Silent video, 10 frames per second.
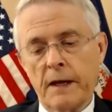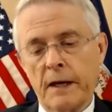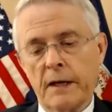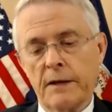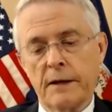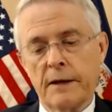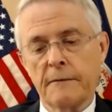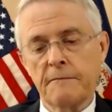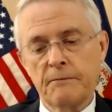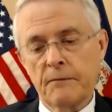And
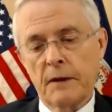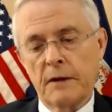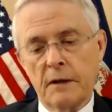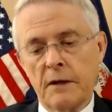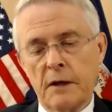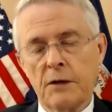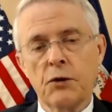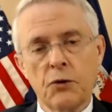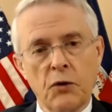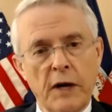
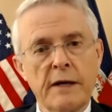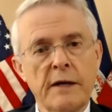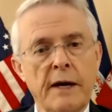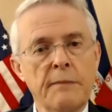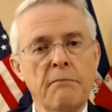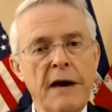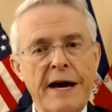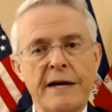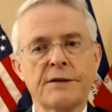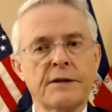Ukraine had
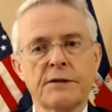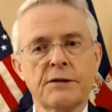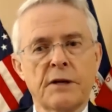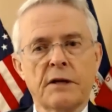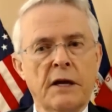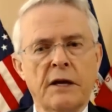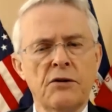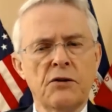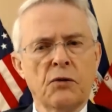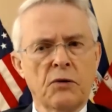massed this
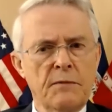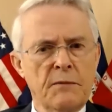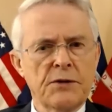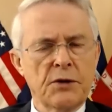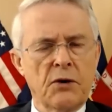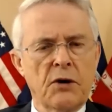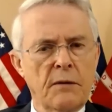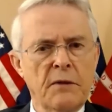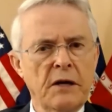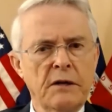enormous
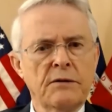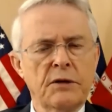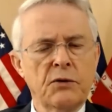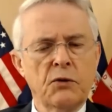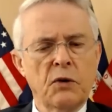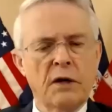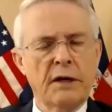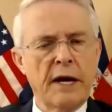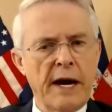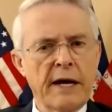army to
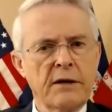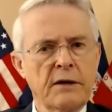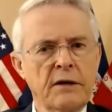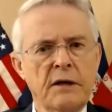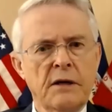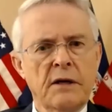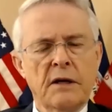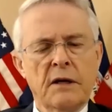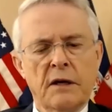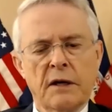attack
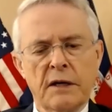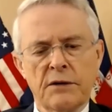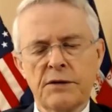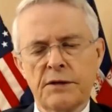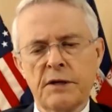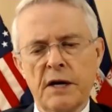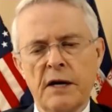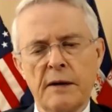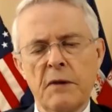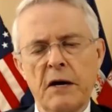against the
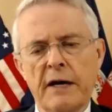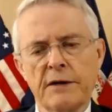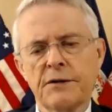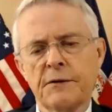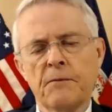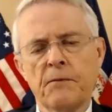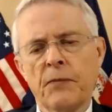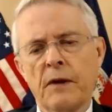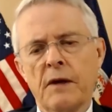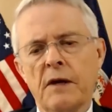Donbass.
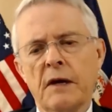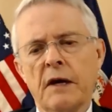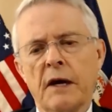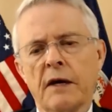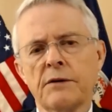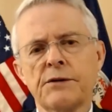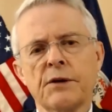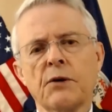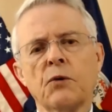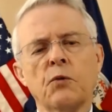And
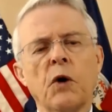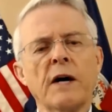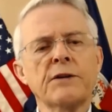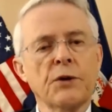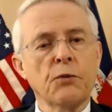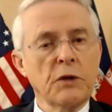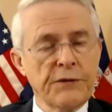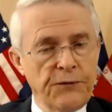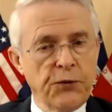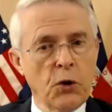so Russia was
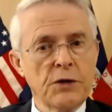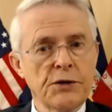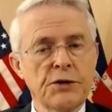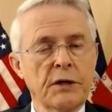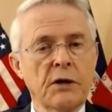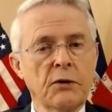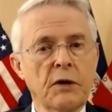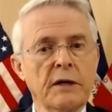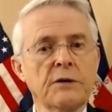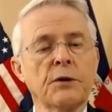forced to go
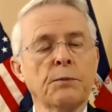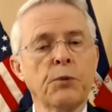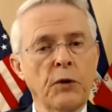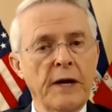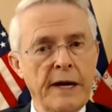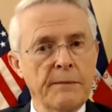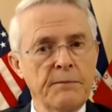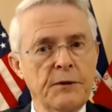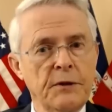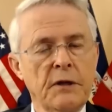in to
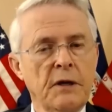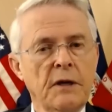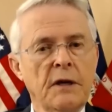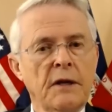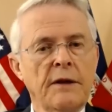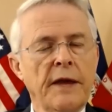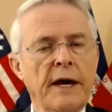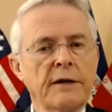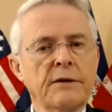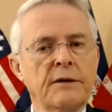preempt
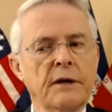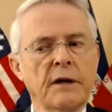that